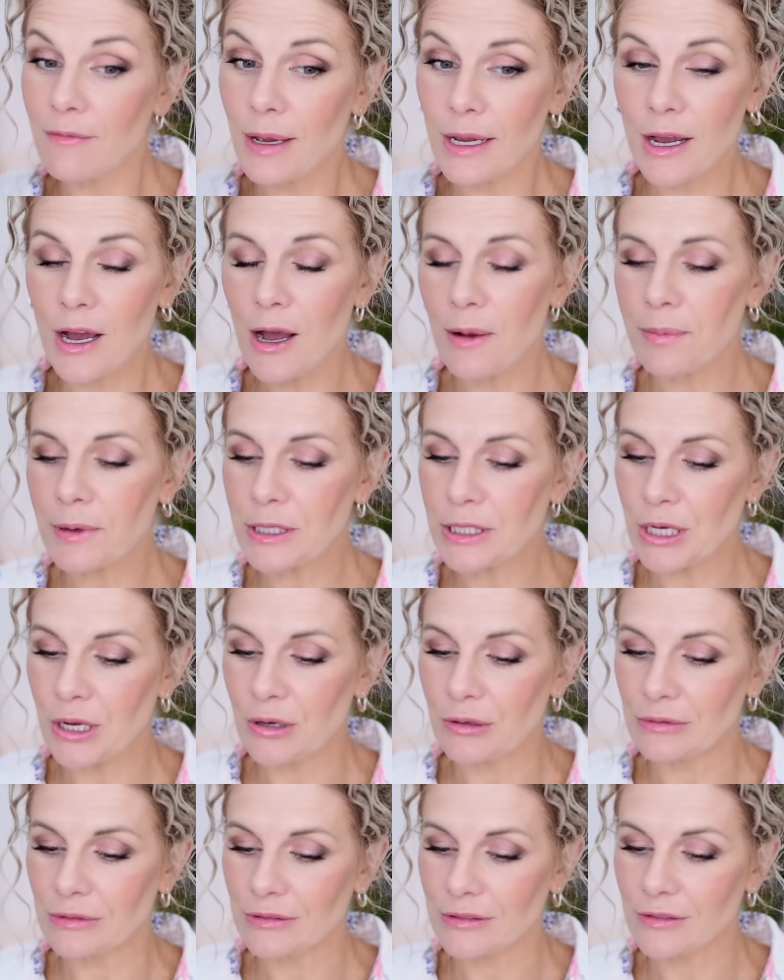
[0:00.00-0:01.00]
my
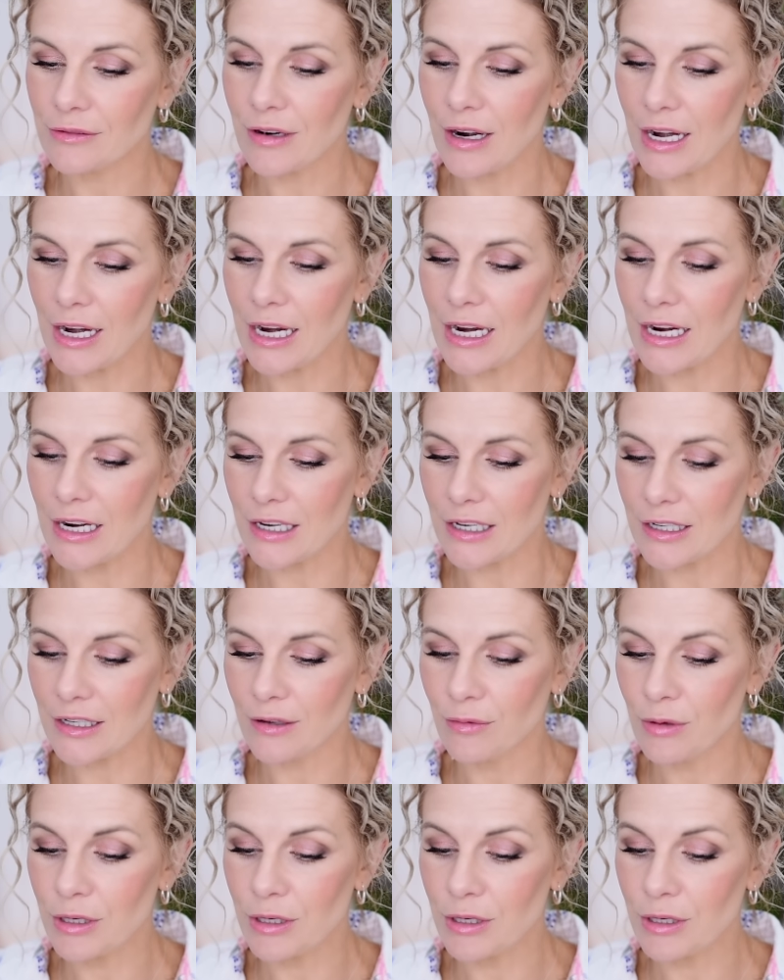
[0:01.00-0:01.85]
Coppertone right here,